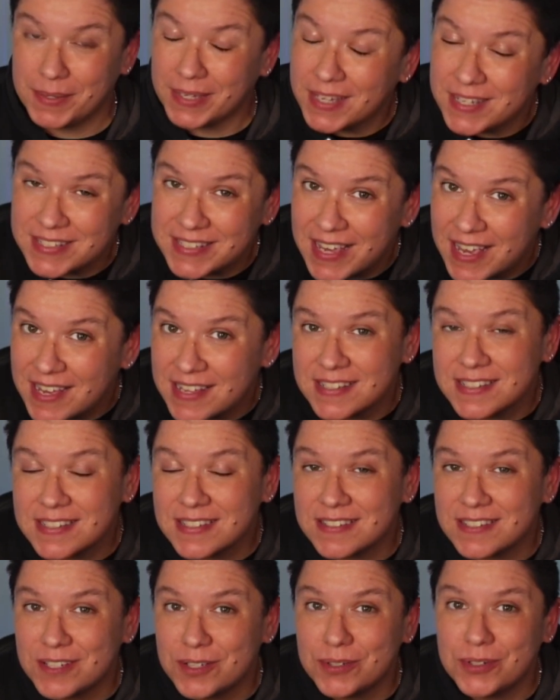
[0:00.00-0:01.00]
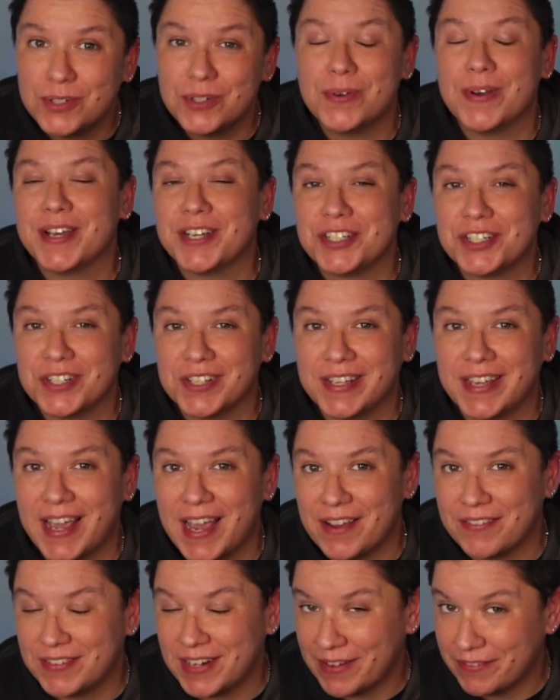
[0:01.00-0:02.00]
Because yes, you do actually
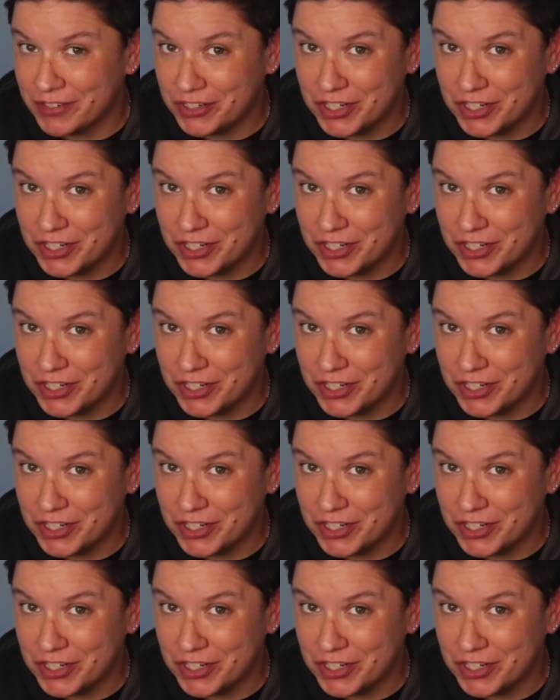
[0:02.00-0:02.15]
have to have